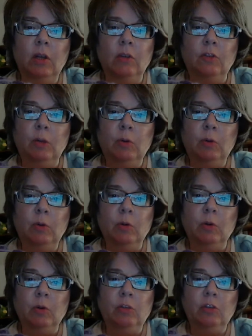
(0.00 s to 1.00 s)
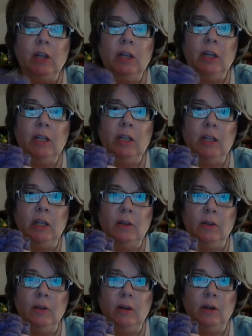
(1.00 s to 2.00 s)
double crochet
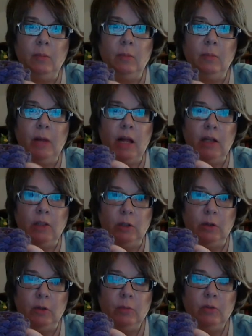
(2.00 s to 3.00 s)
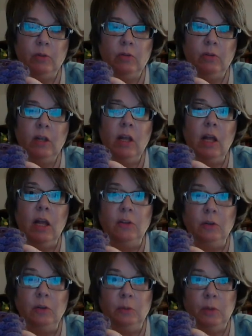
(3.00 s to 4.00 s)
in the back loops,
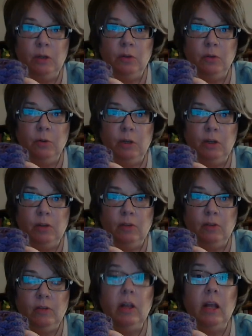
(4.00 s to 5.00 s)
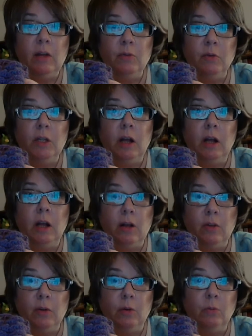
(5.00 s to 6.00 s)
and you increase every
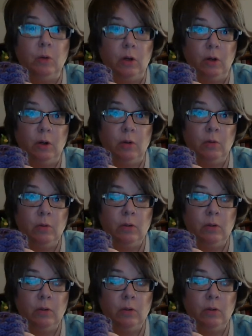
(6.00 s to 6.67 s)
other row.